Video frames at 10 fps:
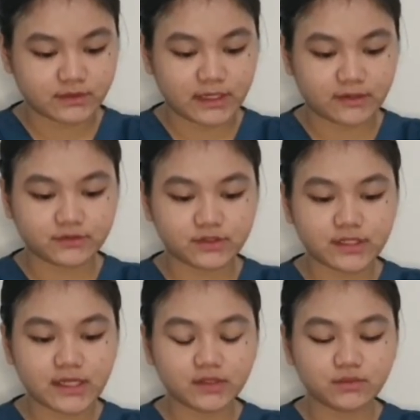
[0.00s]
After
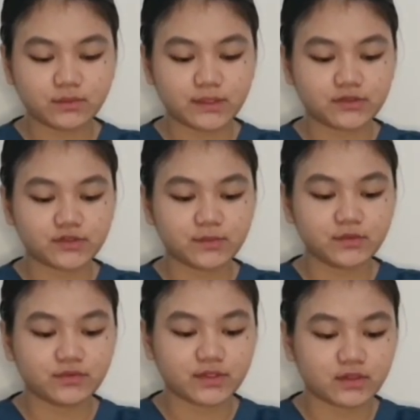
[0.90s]
that, we can
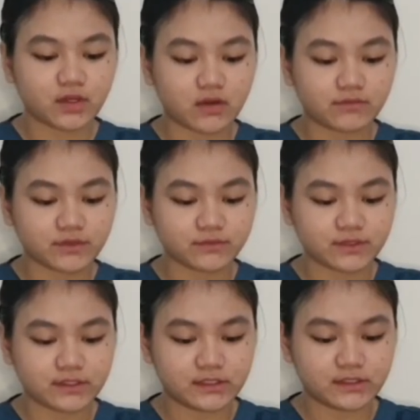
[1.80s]
remove the cover of
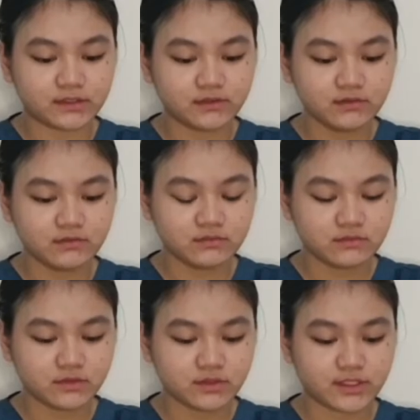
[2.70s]
the needle
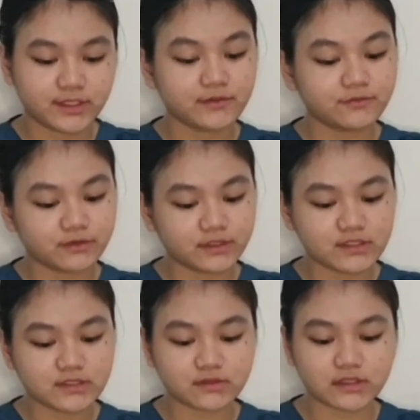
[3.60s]
carefully
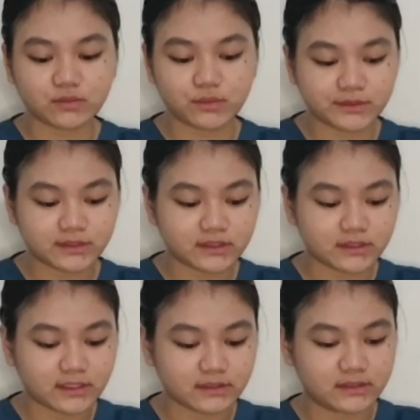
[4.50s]
so that we will not
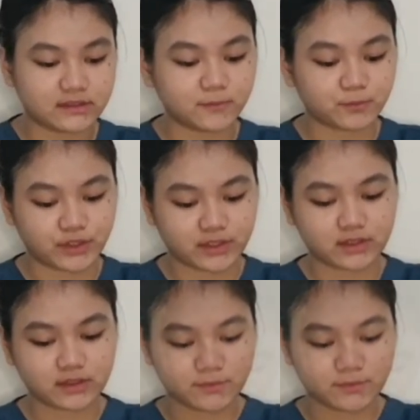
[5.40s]
get needle prick.